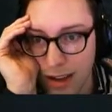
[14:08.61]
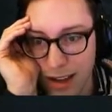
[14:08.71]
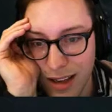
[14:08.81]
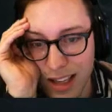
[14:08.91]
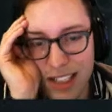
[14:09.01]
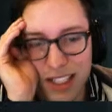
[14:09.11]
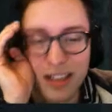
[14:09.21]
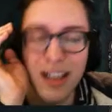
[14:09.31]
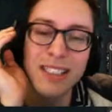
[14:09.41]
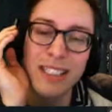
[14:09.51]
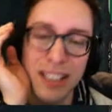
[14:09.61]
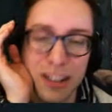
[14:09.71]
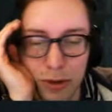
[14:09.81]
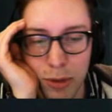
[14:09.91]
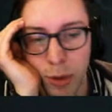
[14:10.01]
Collision Colossus is a
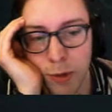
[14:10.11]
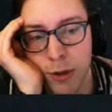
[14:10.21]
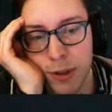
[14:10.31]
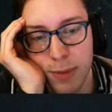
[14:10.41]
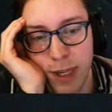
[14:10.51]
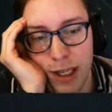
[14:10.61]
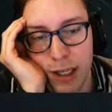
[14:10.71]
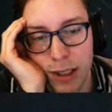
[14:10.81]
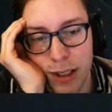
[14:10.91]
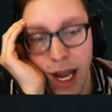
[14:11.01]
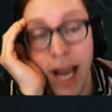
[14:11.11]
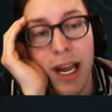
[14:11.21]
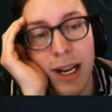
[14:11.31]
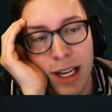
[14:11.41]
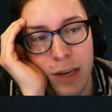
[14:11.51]
removal spell.
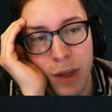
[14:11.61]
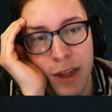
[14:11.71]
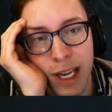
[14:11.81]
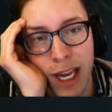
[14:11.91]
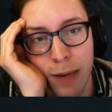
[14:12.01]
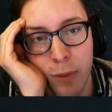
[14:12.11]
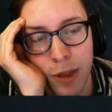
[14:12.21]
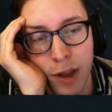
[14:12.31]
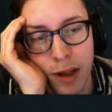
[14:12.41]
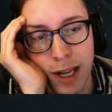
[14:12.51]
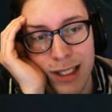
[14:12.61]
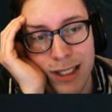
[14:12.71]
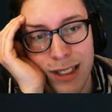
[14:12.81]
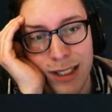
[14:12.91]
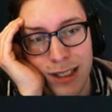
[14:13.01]
And it can win the game with
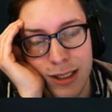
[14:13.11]
Colossus.